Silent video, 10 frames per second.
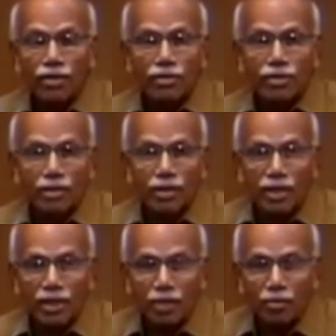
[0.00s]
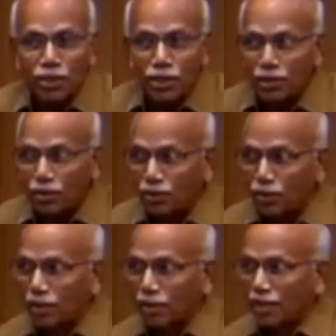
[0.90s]
this commission
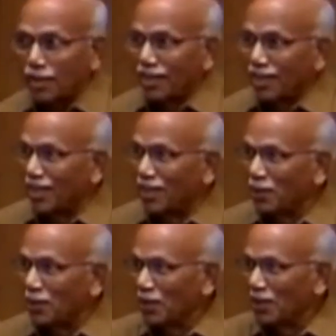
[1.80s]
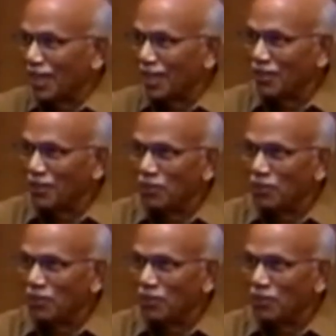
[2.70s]
to? Thank you.